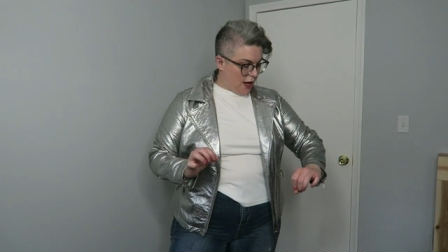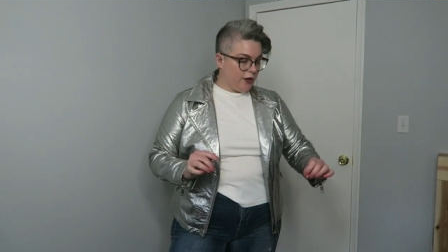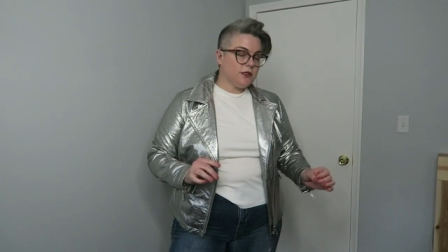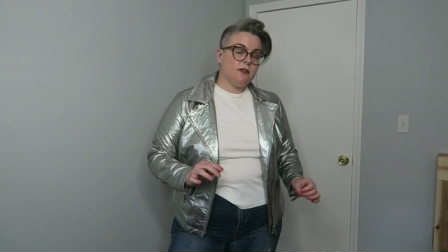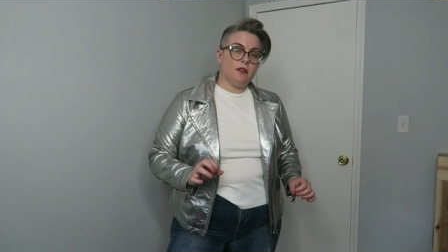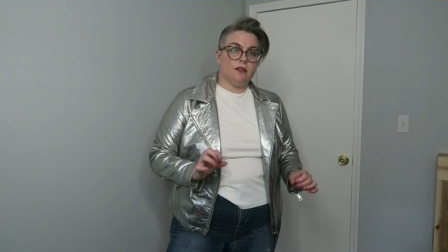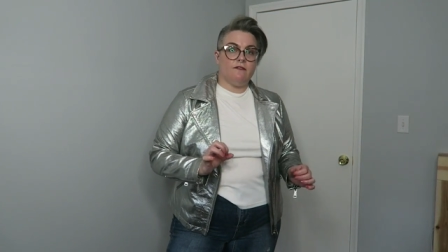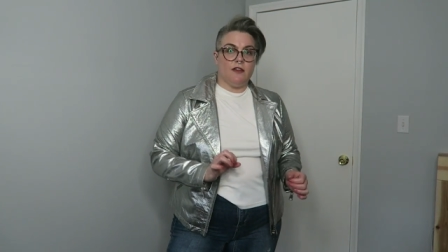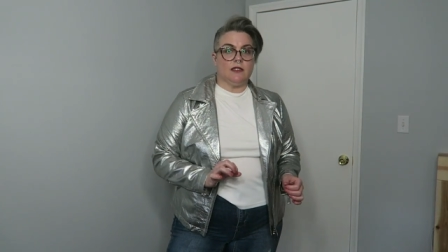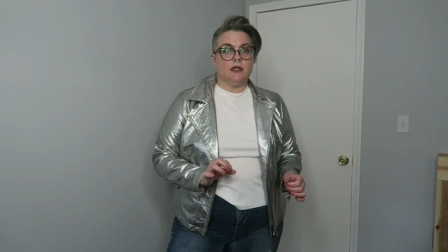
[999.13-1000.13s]
I also think
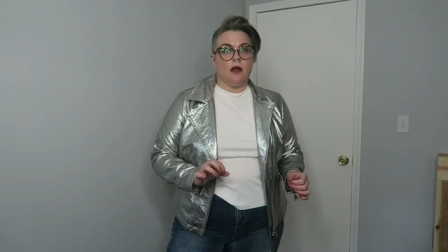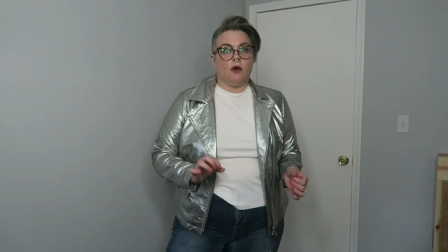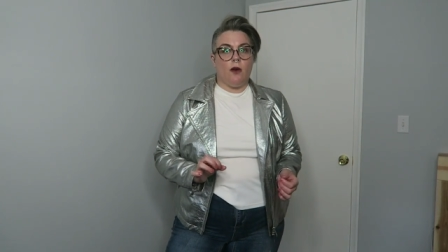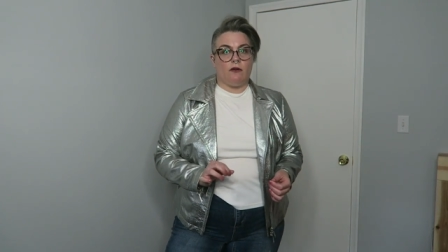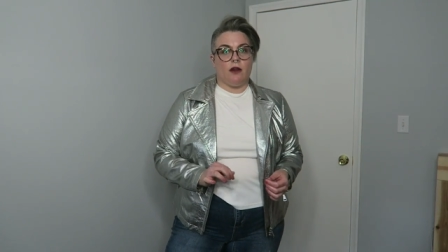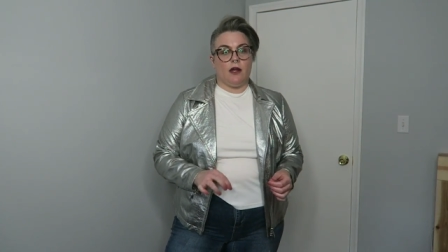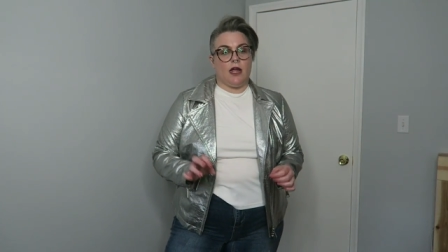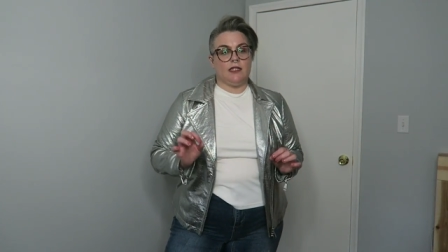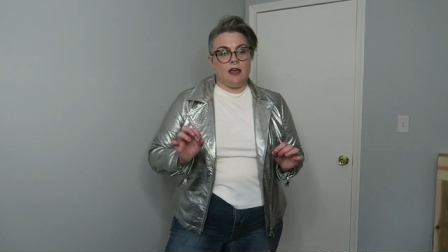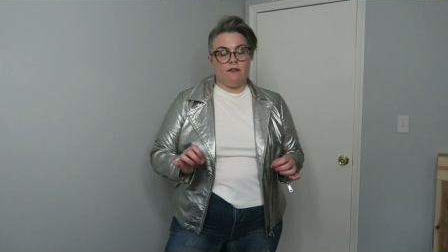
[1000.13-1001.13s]
the fit's not quite right.
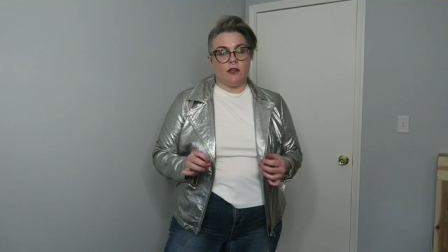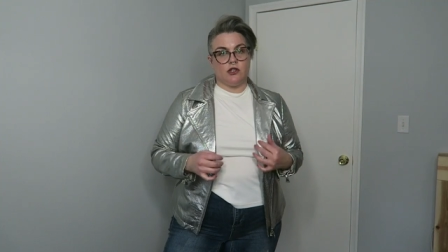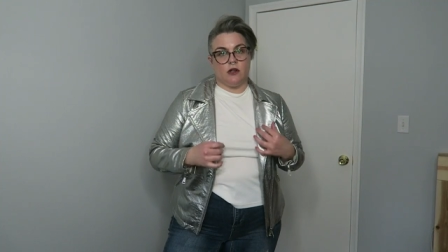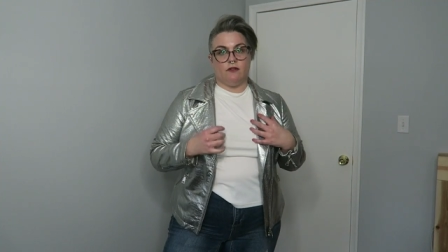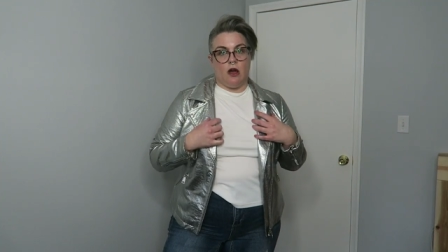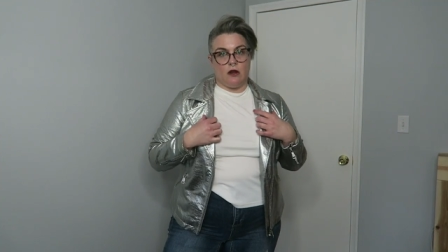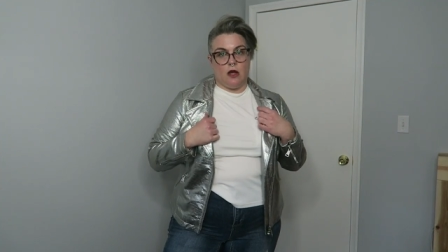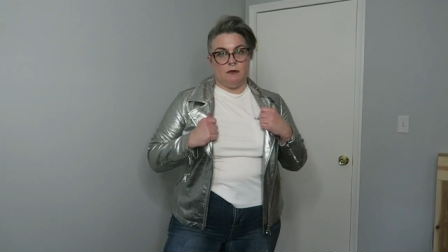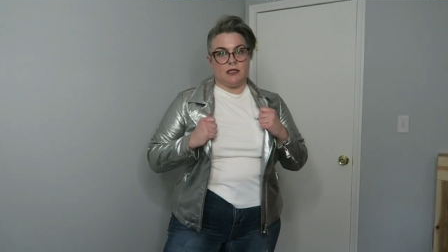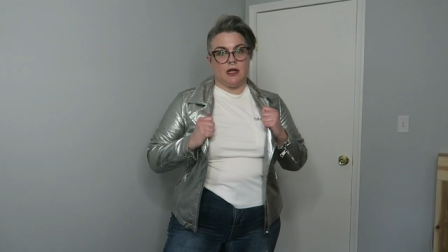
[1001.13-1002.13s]
I definitely should have gone
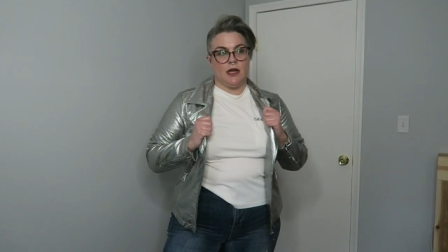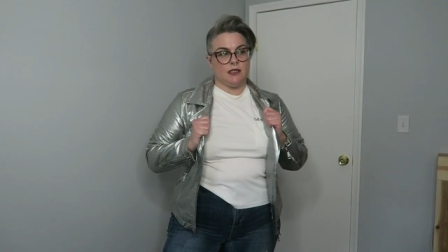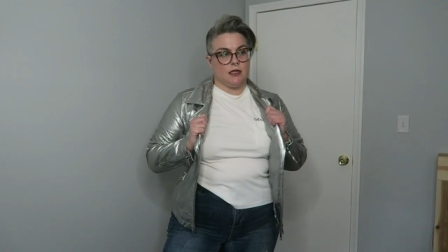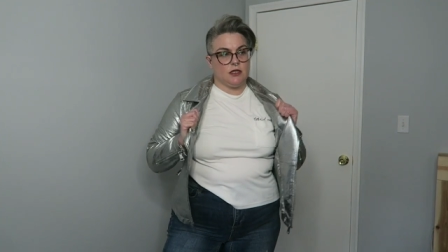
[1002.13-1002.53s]
up a size.